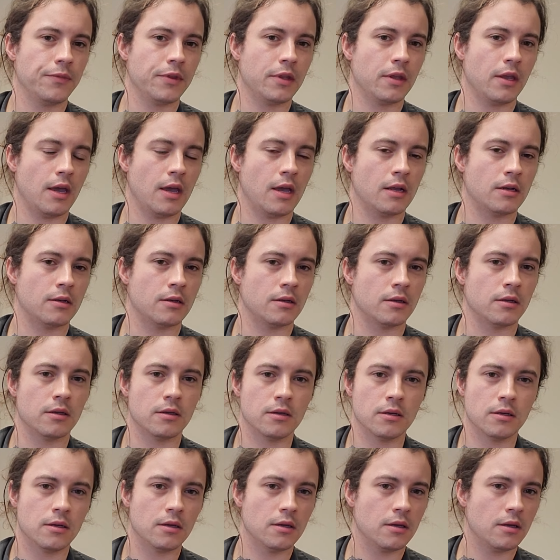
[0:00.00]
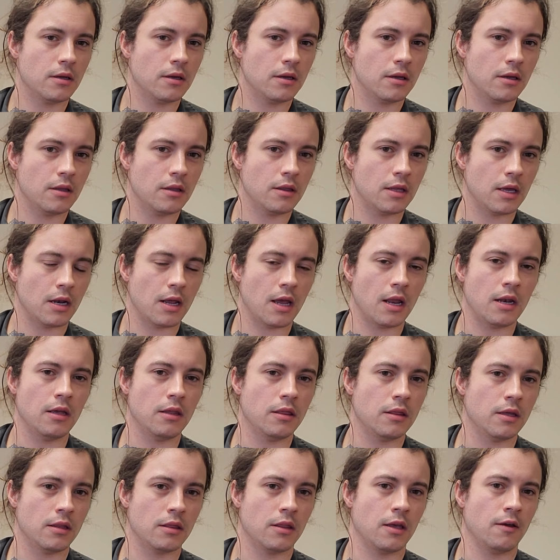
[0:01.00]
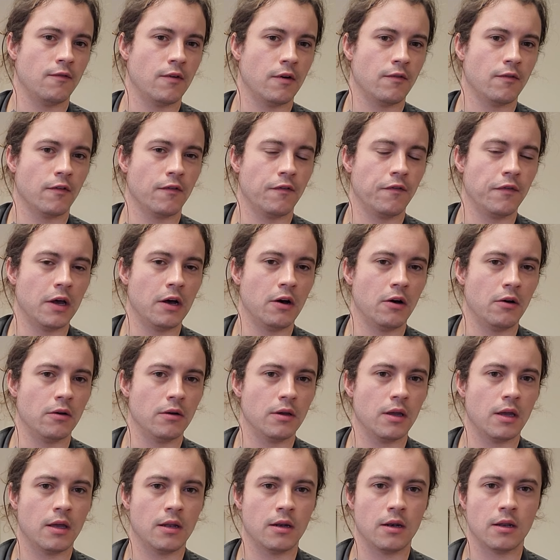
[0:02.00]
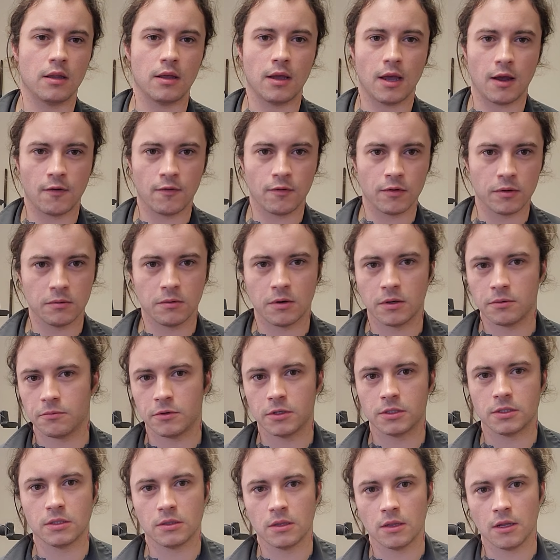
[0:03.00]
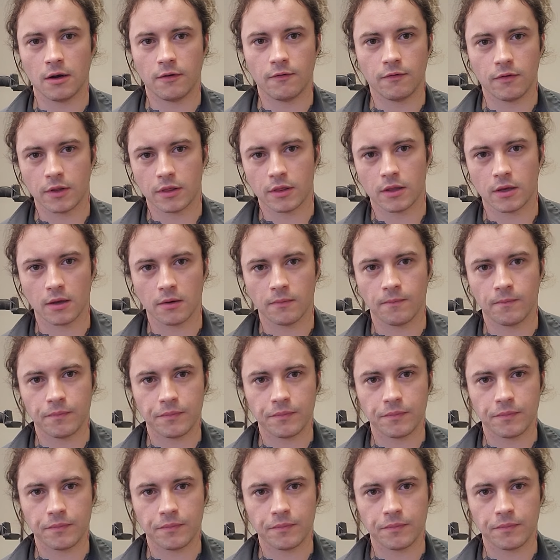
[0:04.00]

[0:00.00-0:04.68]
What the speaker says: and than anything they've ever felt, and everyone was in love with it.